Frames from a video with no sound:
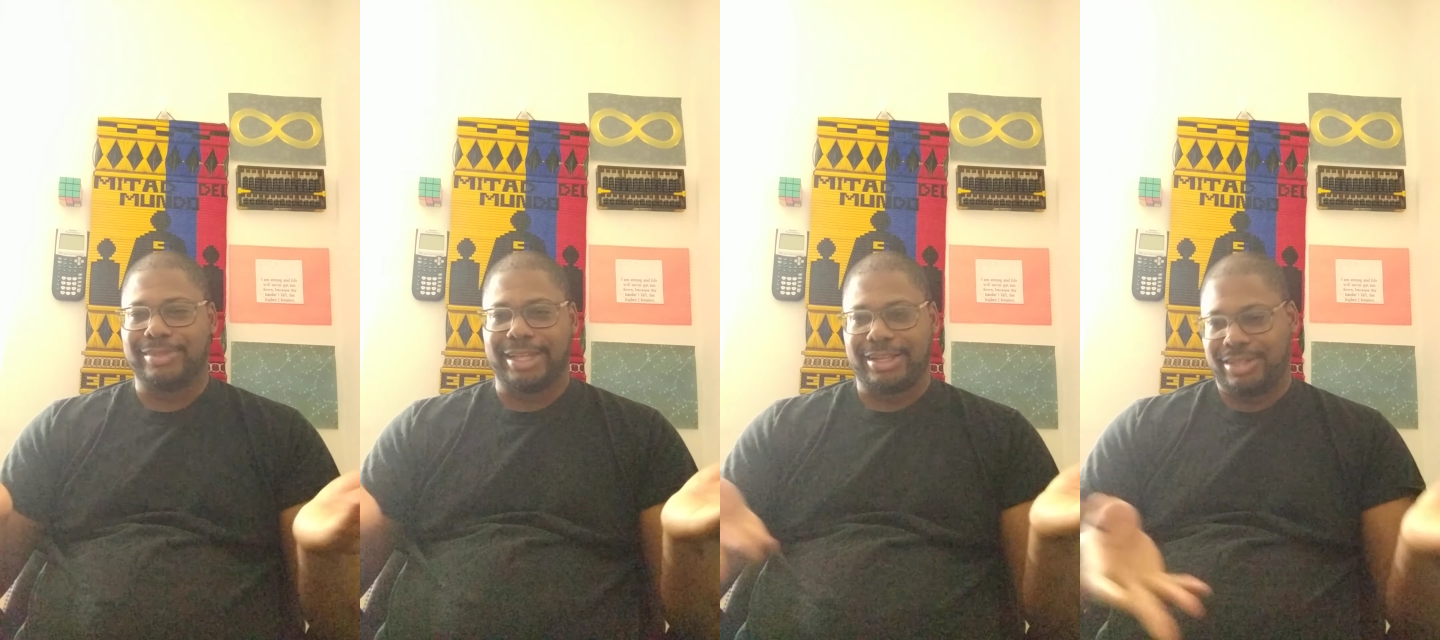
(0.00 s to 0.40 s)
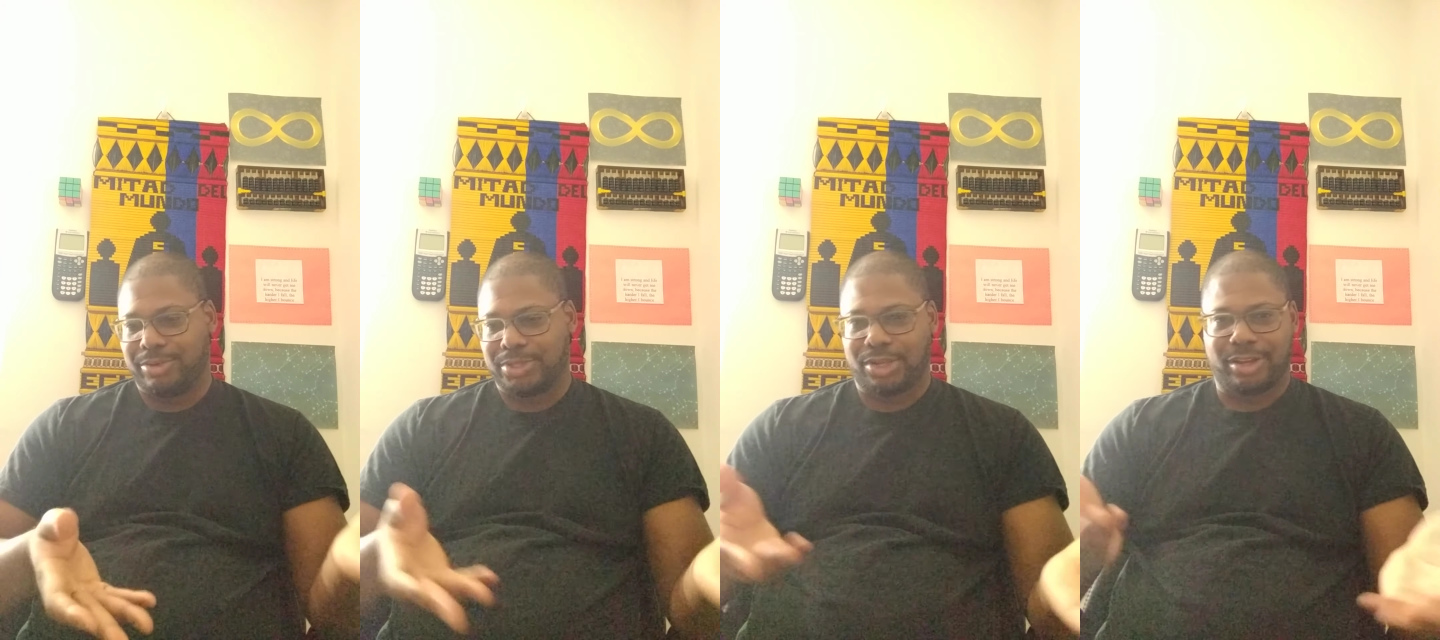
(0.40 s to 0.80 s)
that
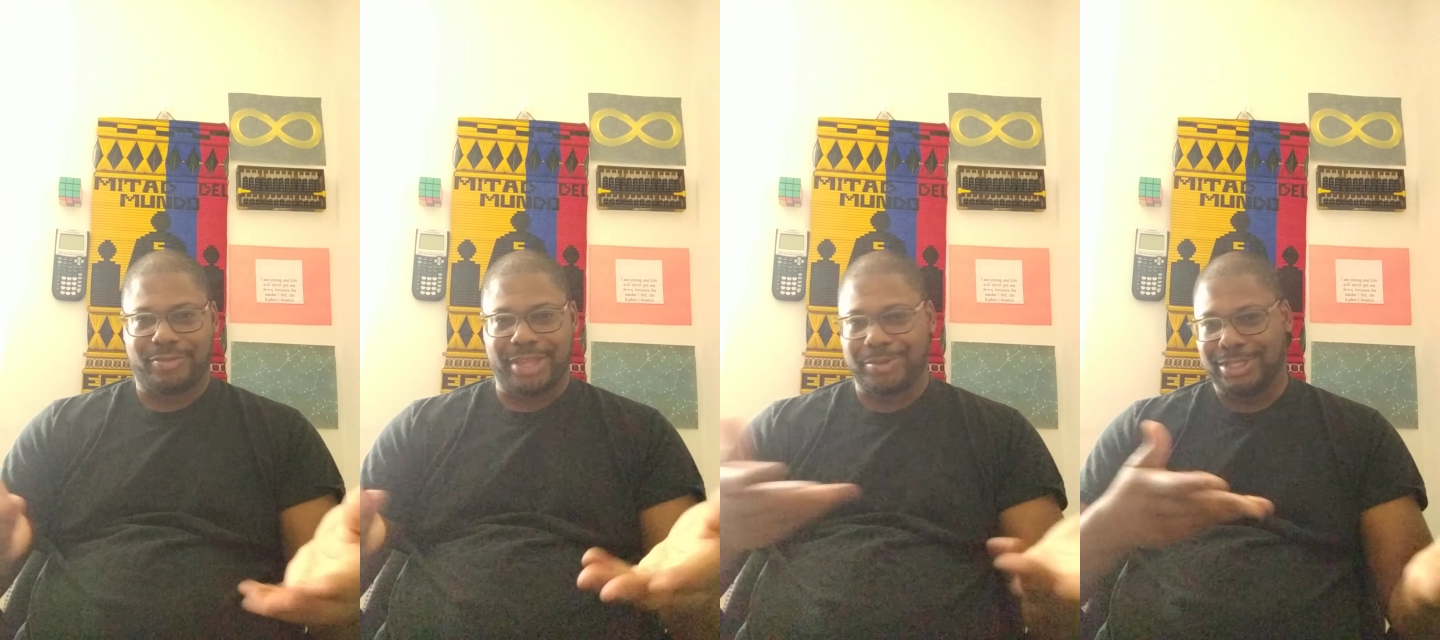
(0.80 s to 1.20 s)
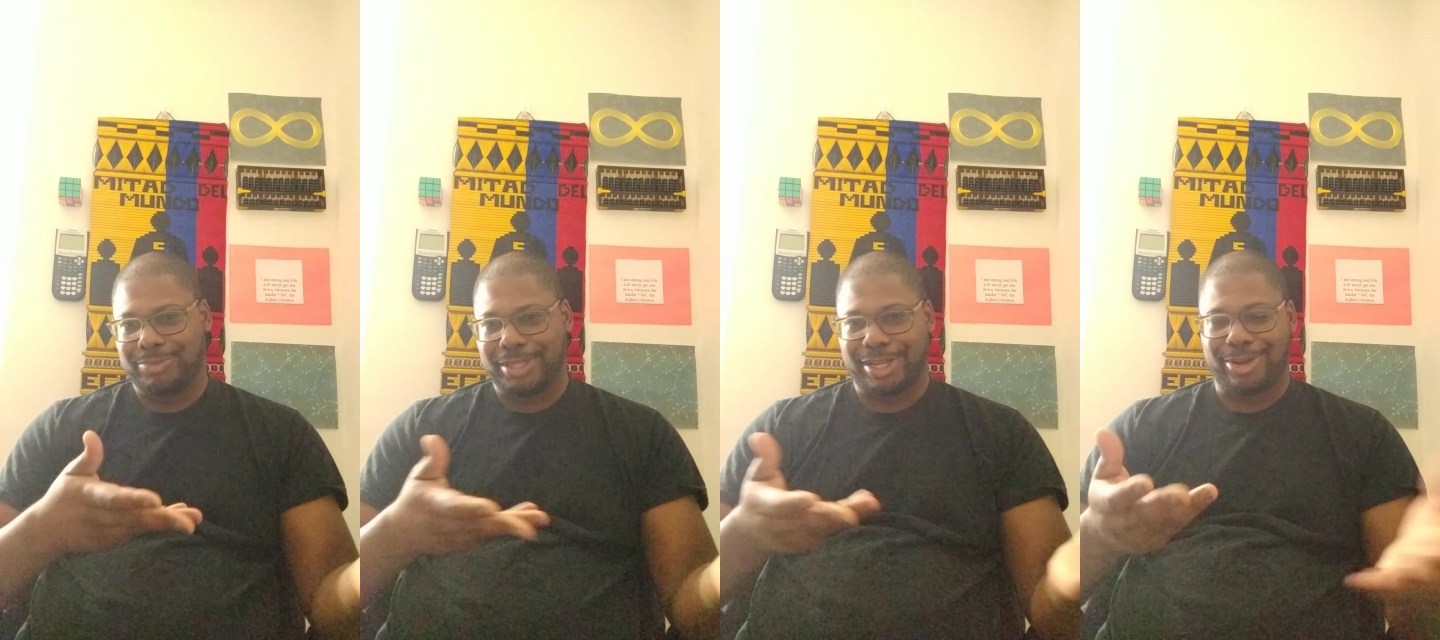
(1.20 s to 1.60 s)
year was off. That was
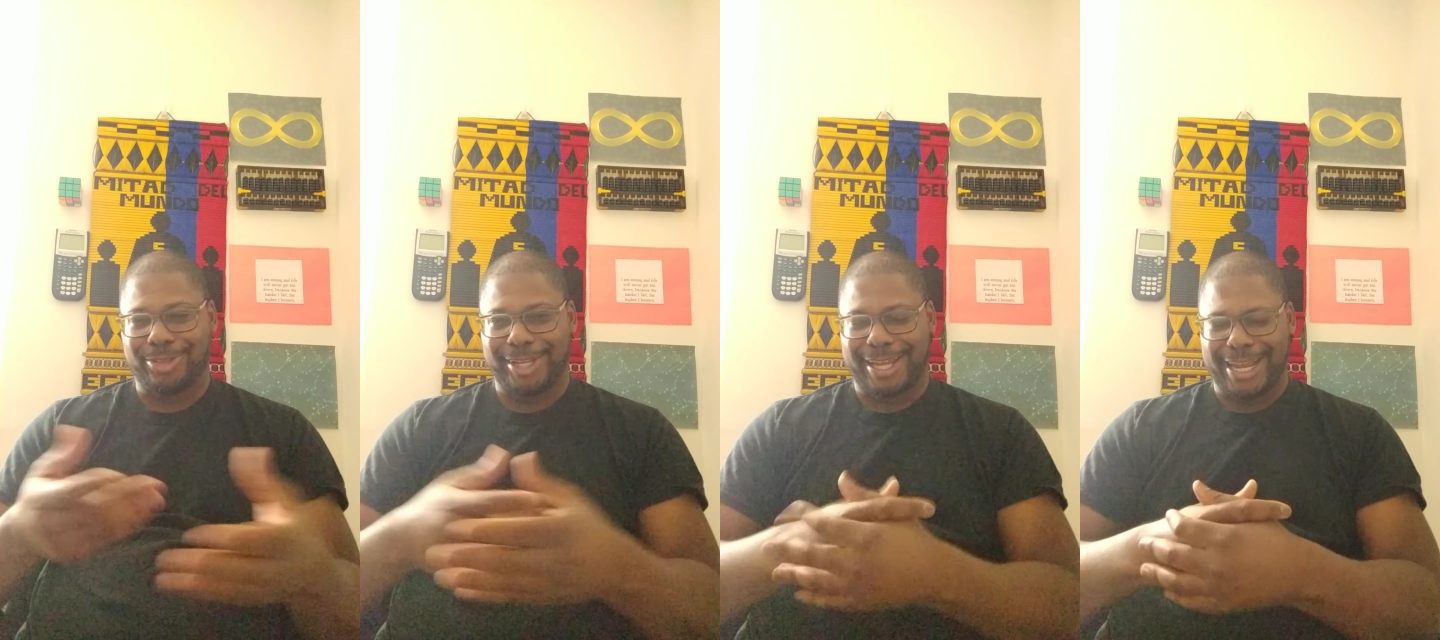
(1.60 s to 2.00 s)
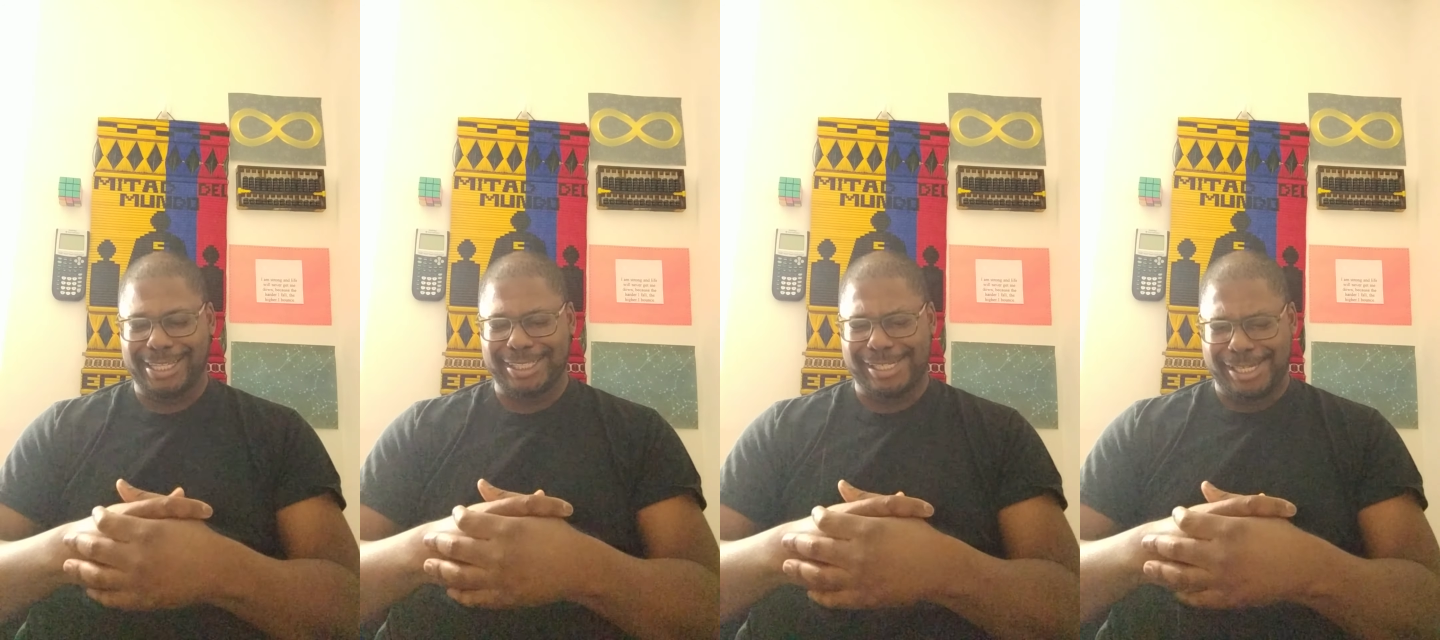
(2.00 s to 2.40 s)
what they called the
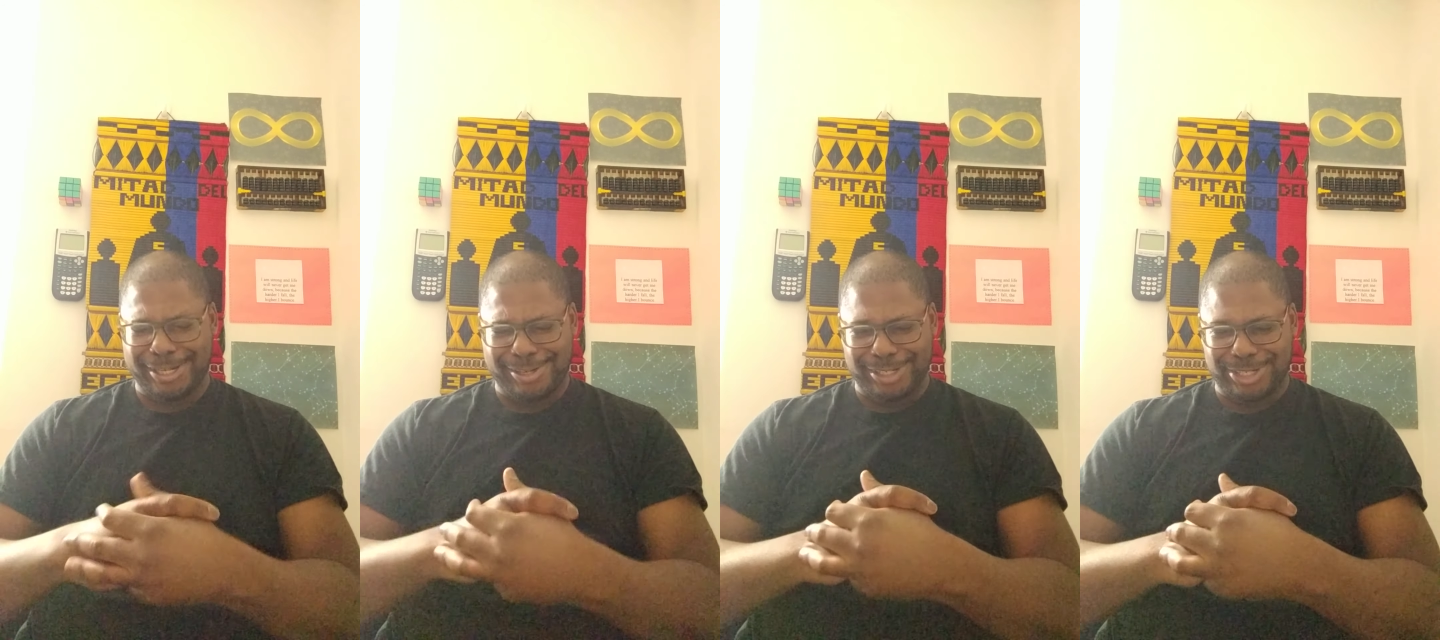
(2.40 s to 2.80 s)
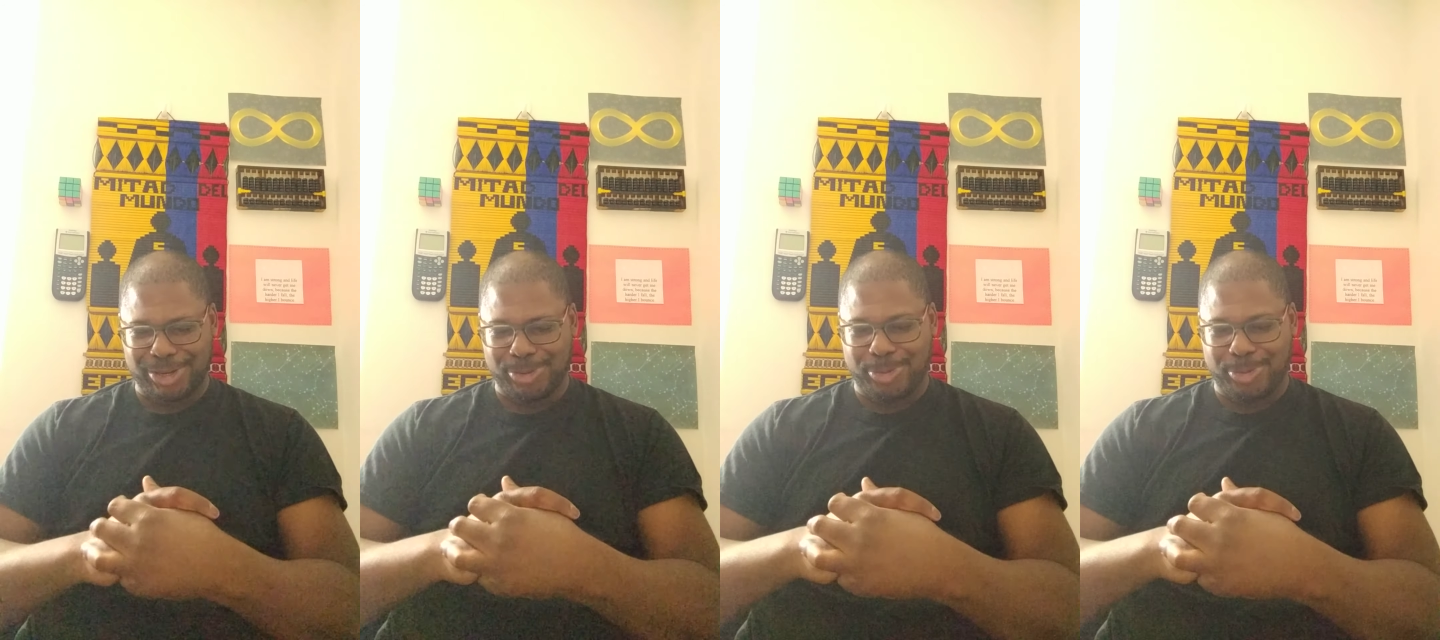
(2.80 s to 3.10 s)
gas leak year in the show,